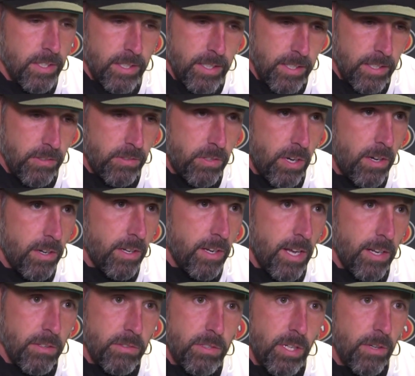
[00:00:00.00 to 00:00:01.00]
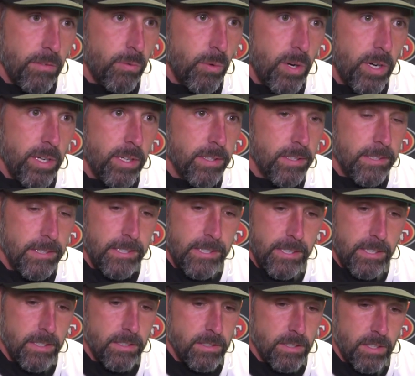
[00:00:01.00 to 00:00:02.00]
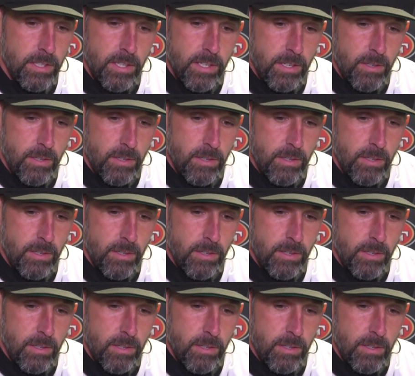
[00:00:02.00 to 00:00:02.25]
And he started out a tough way. And